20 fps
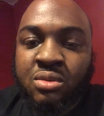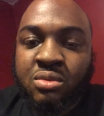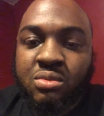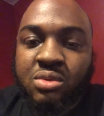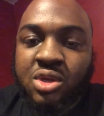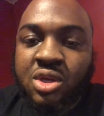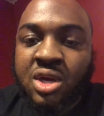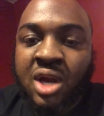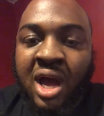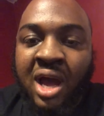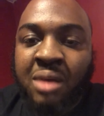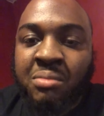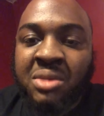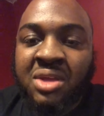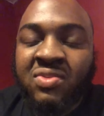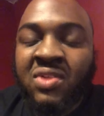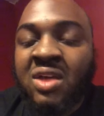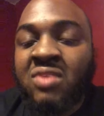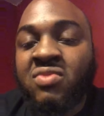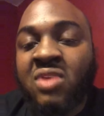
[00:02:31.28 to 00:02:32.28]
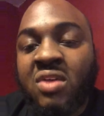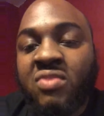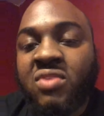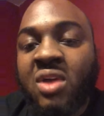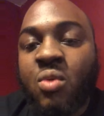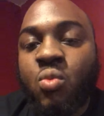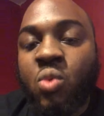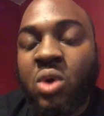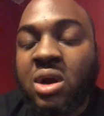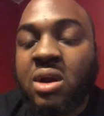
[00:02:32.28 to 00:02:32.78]
You know what I mean?
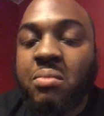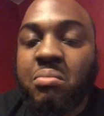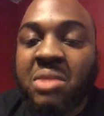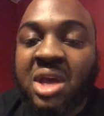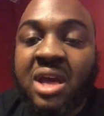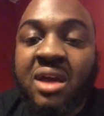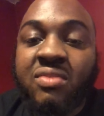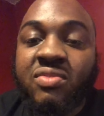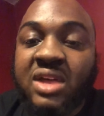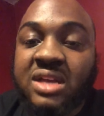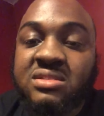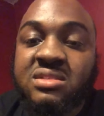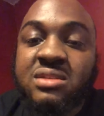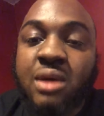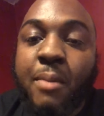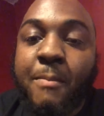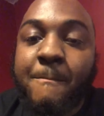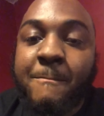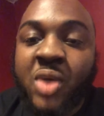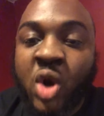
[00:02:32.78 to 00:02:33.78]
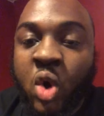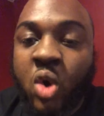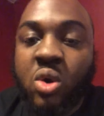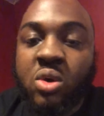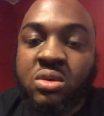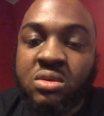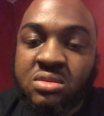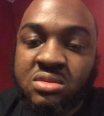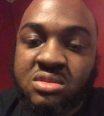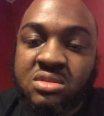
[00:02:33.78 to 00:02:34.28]
They want a man that's a
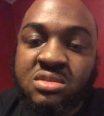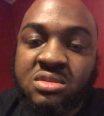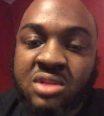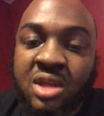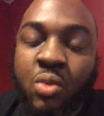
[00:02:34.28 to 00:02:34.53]
boss.